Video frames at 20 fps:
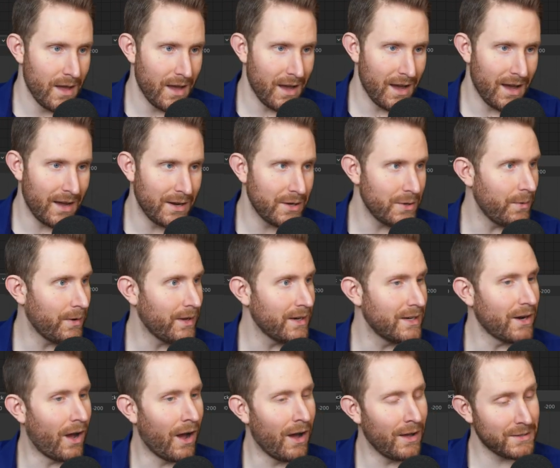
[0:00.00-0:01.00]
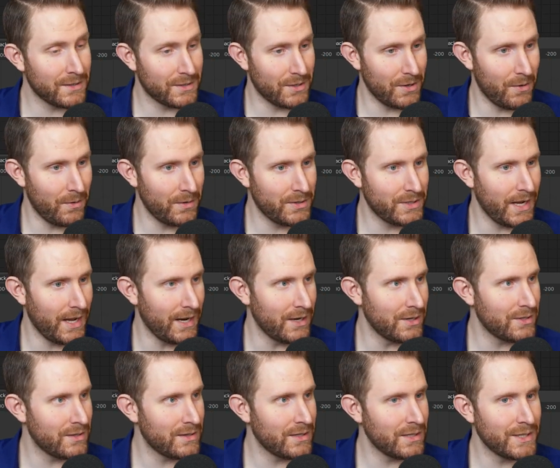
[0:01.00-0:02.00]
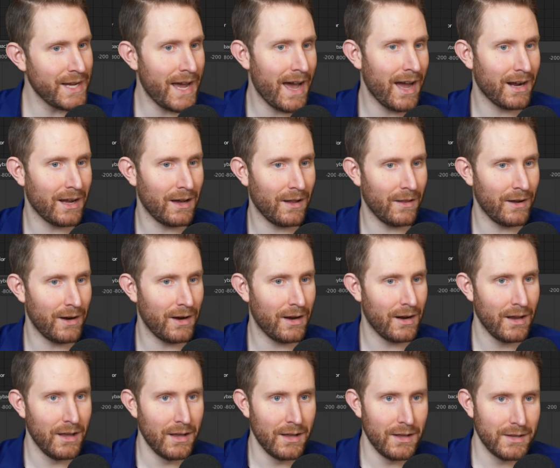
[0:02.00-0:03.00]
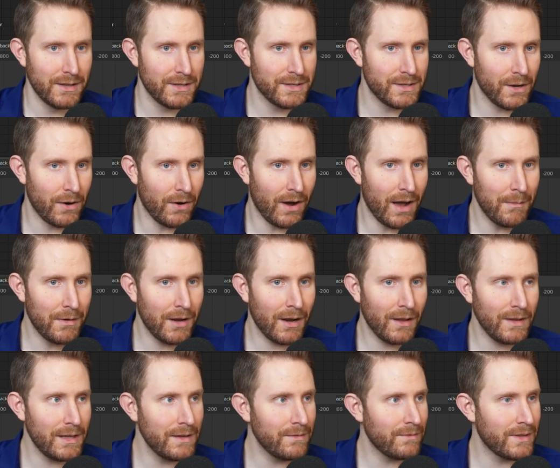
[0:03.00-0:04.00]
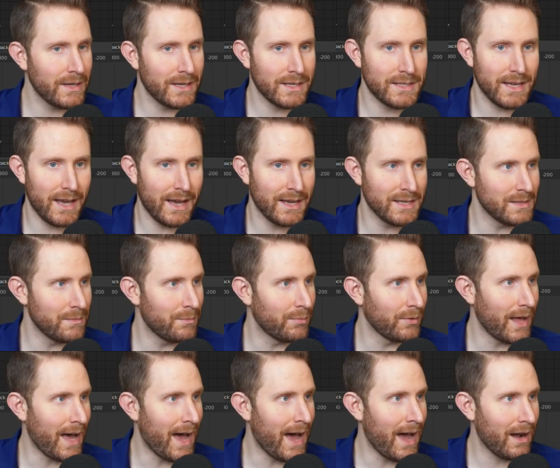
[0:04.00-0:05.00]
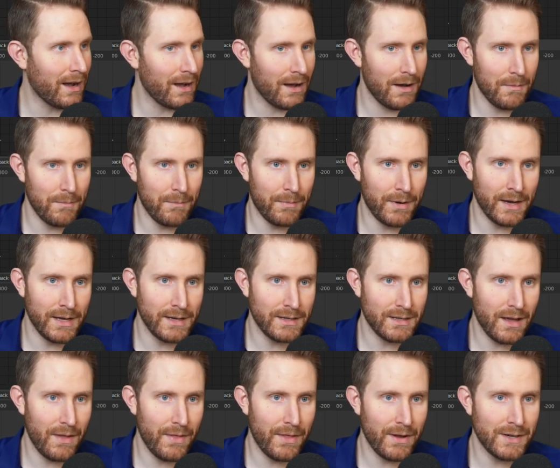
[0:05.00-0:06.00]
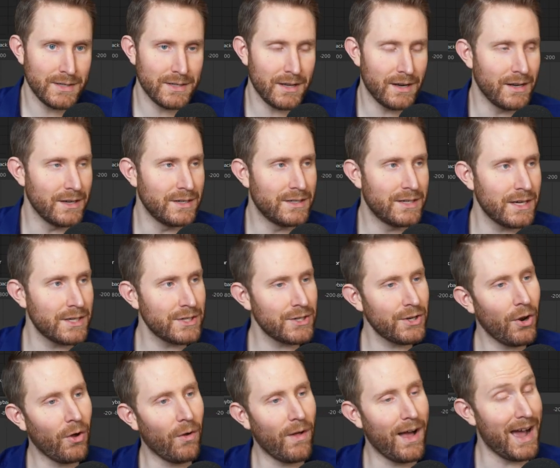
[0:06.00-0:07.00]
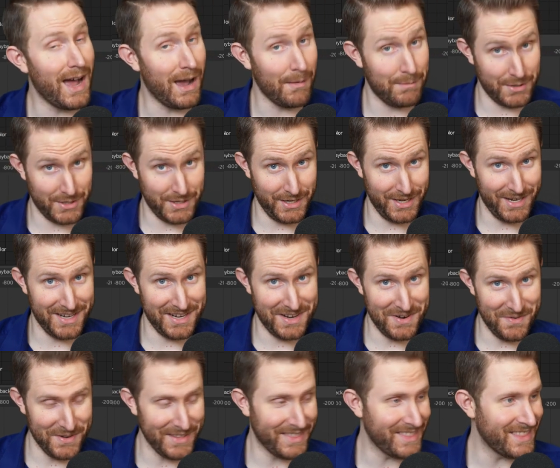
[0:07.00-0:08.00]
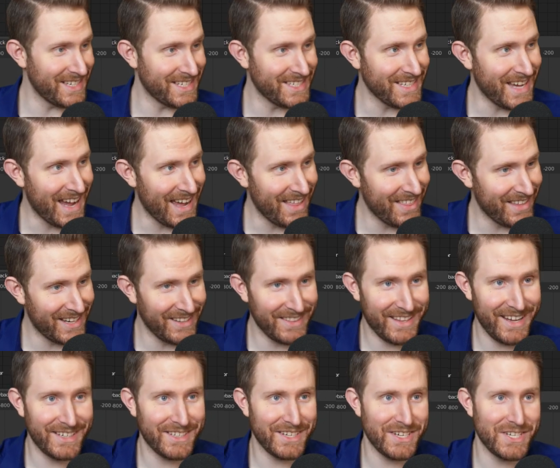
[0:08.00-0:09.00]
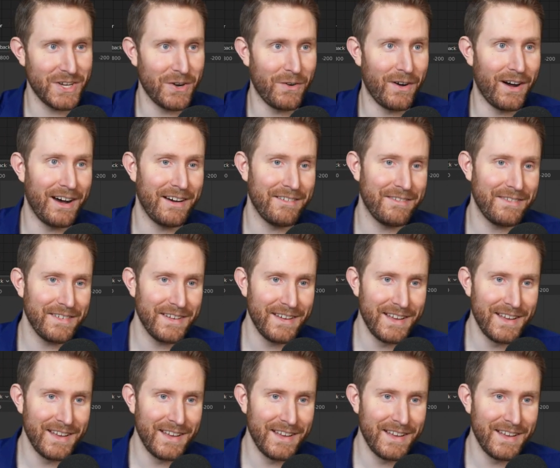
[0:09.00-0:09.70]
And you can also change the chat color. So I'm going to leave this as black, but there's an additional option with the chat that I'd like to show off